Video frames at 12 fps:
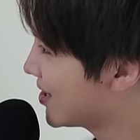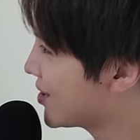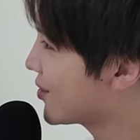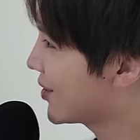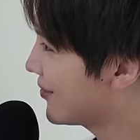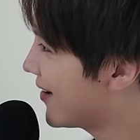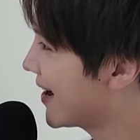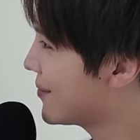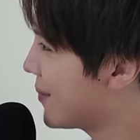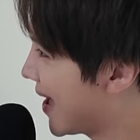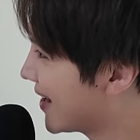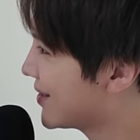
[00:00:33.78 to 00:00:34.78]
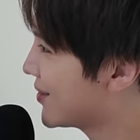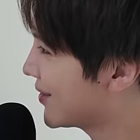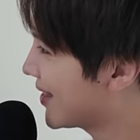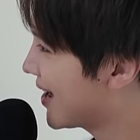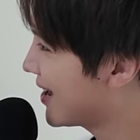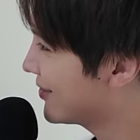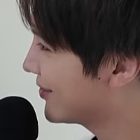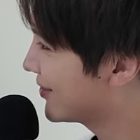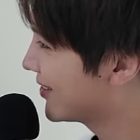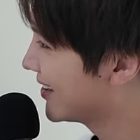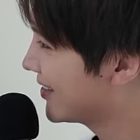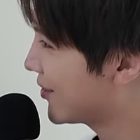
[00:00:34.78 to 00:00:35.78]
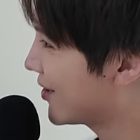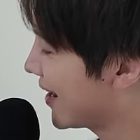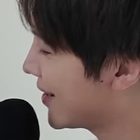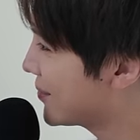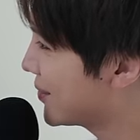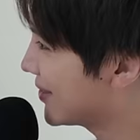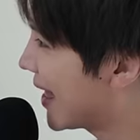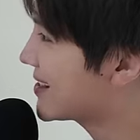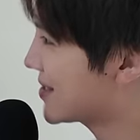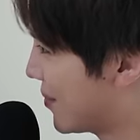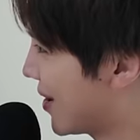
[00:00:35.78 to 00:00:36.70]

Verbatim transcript: think you're gonna find a man in your life? that you're gonna end mm. up with, that's a